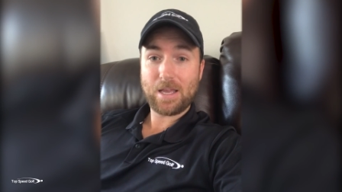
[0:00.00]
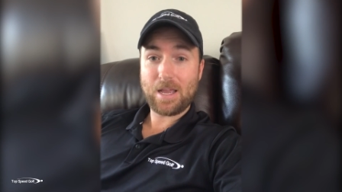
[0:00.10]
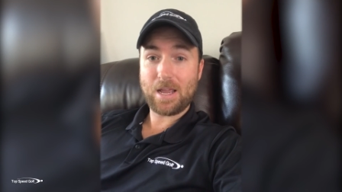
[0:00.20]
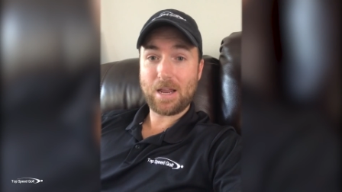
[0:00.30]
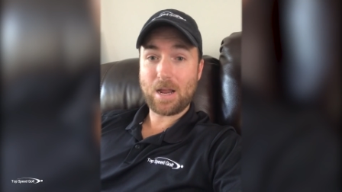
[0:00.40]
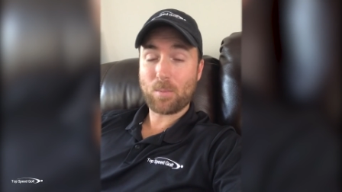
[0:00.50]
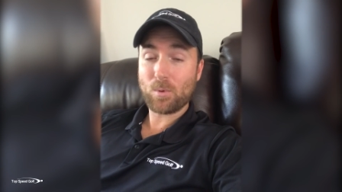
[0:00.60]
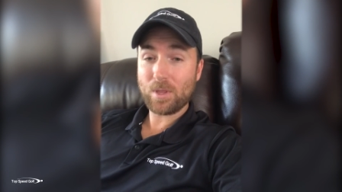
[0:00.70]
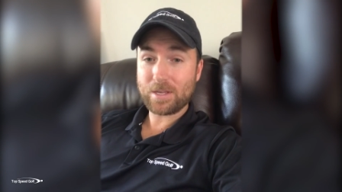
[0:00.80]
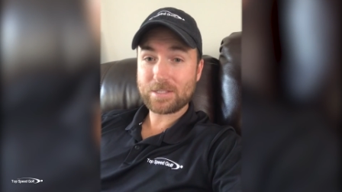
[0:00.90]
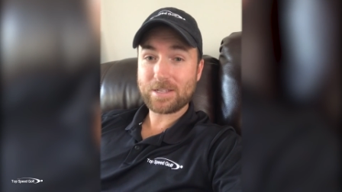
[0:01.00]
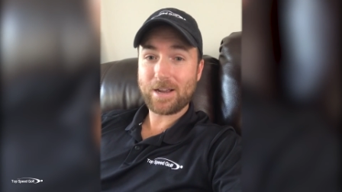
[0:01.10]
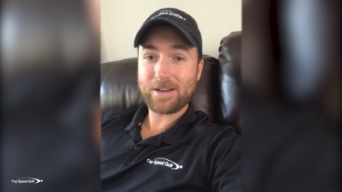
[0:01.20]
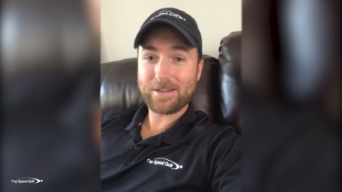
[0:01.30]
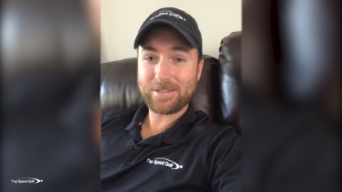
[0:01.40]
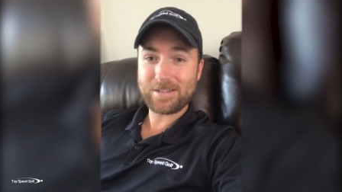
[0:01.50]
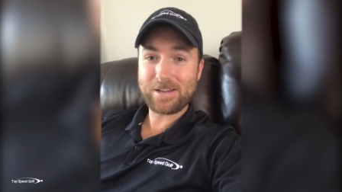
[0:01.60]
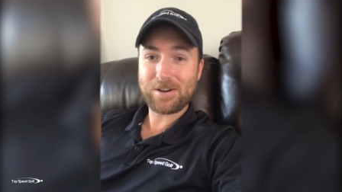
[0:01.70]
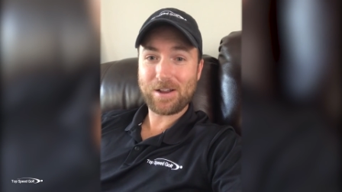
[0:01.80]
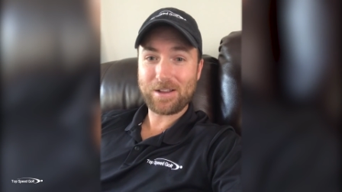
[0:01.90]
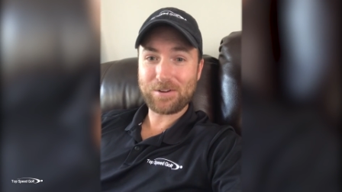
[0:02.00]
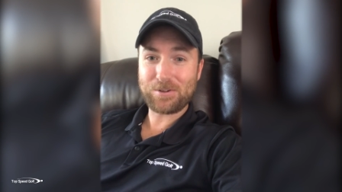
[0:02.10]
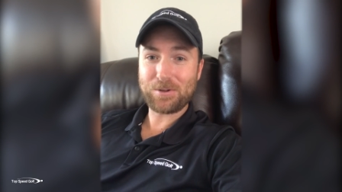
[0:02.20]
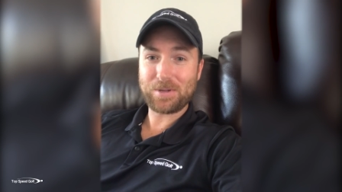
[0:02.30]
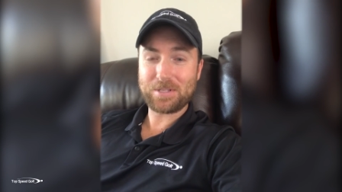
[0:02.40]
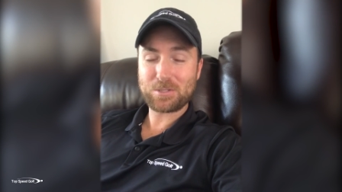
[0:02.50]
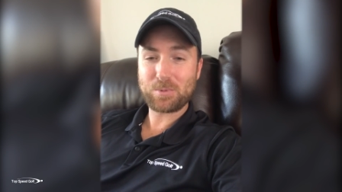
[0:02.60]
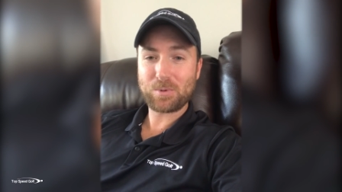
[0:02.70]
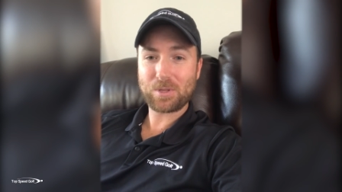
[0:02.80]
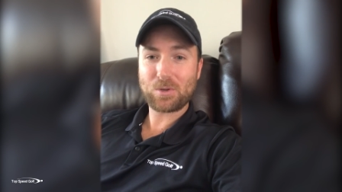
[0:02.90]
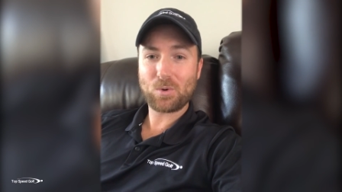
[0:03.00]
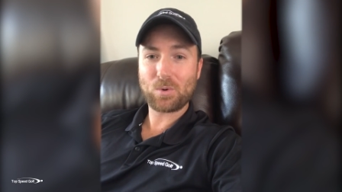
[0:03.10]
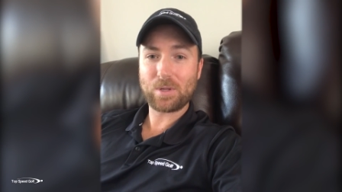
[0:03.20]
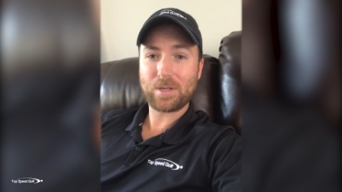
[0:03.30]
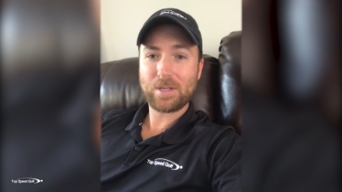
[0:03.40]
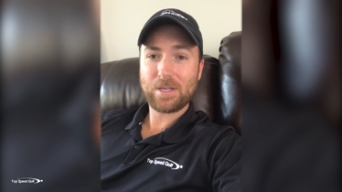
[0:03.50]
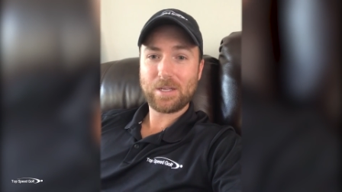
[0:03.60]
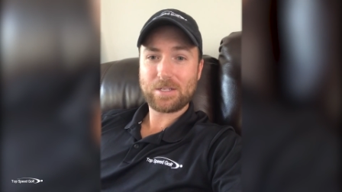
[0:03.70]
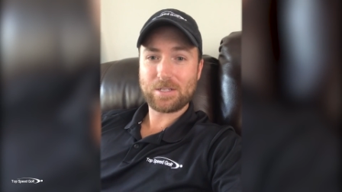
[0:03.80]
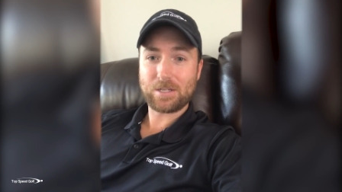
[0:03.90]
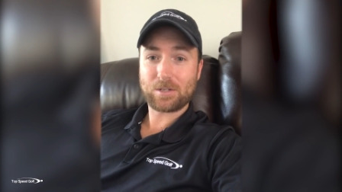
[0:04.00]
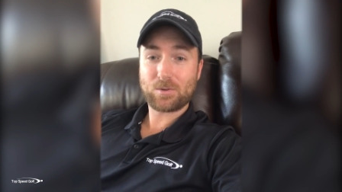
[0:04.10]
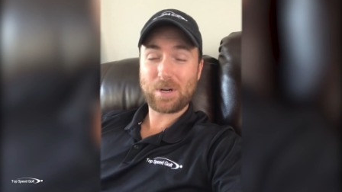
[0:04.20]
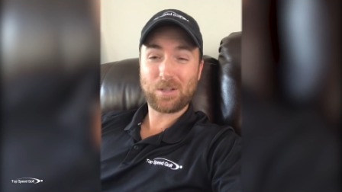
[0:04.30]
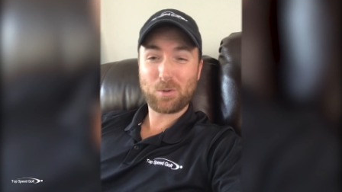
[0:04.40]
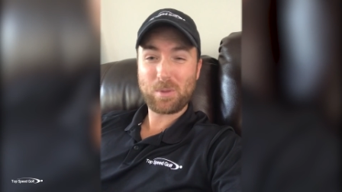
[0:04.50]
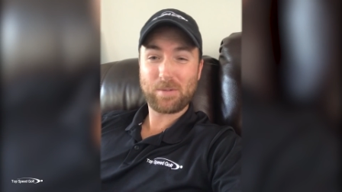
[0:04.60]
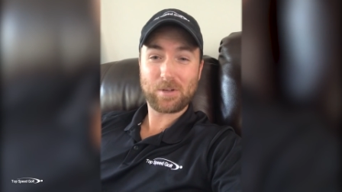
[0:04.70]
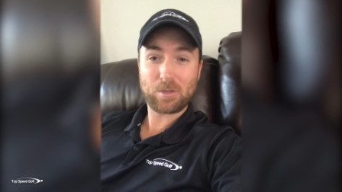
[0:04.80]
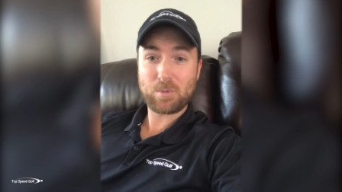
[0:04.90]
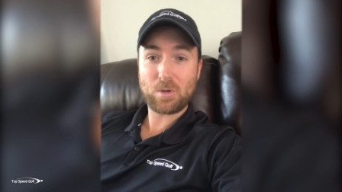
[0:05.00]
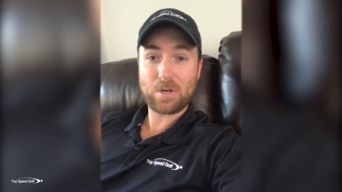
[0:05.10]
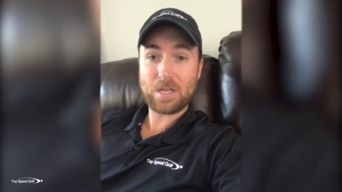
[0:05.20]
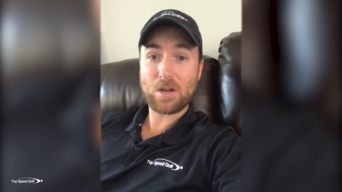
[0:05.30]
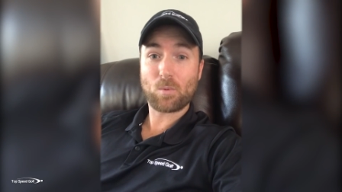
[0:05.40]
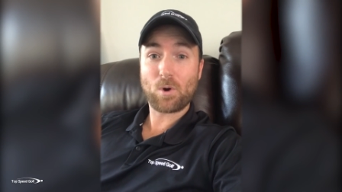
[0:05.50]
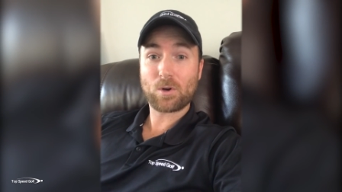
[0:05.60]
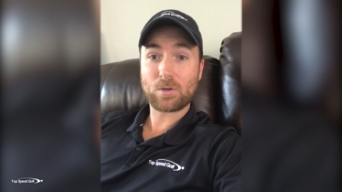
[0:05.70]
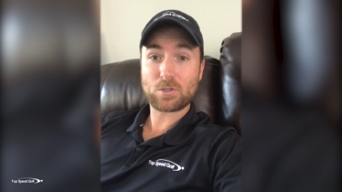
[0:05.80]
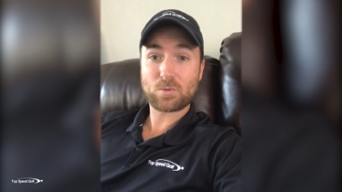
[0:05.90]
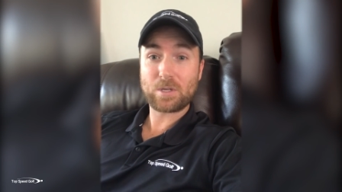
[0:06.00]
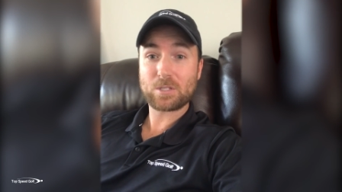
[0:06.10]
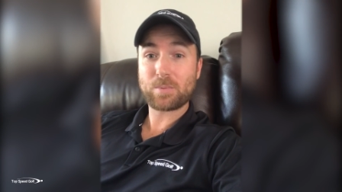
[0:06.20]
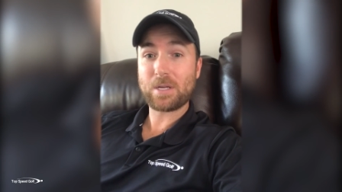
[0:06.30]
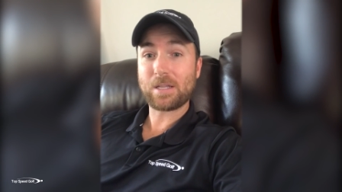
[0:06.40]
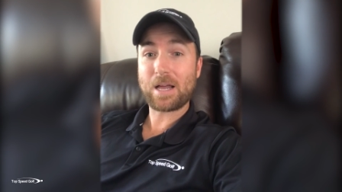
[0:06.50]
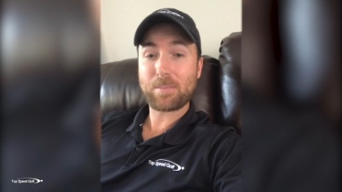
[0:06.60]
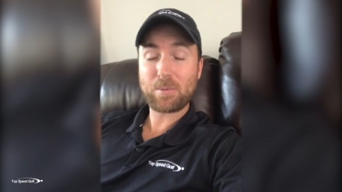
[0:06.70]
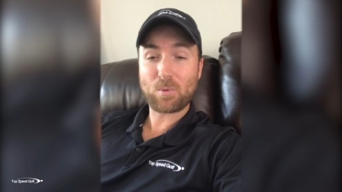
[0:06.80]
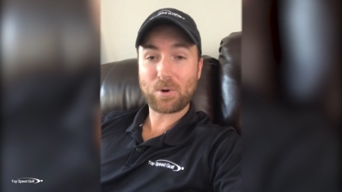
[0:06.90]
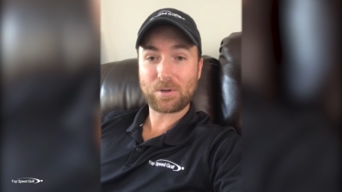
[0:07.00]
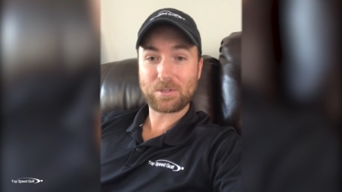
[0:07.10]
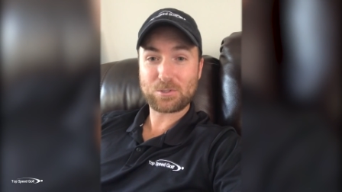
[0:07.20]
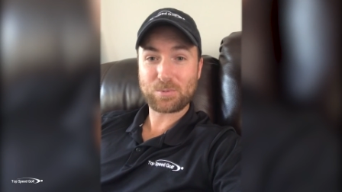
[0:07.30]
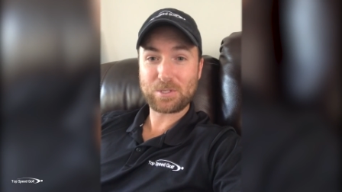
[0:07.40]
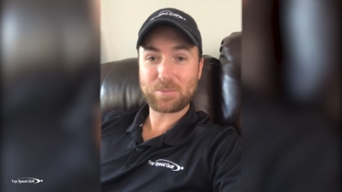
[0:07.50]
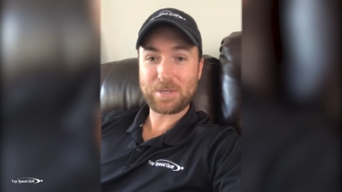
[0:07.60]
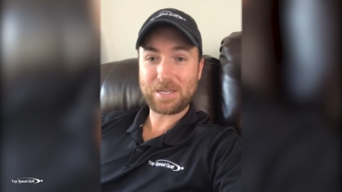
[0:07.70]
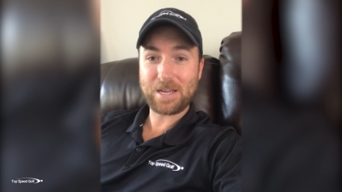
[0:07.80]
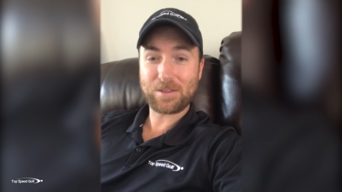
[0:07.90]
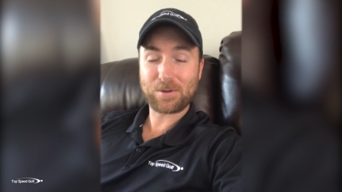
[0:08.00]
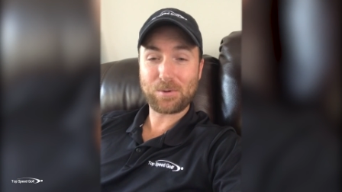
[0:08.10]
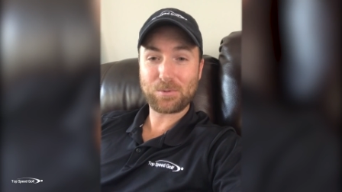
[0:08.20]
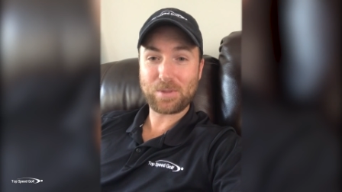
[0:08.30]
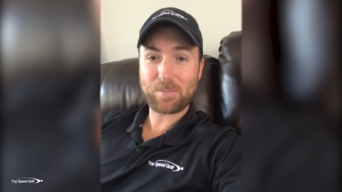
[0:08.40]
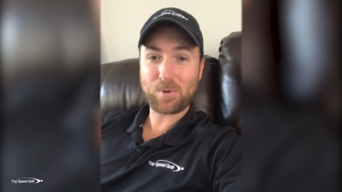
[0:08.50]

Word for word: And I'm really excited to hear how you're doing. This would be really cool to to create a little bit of a community here, work on your swing speed. A lot of people working on their swing speed together, going through that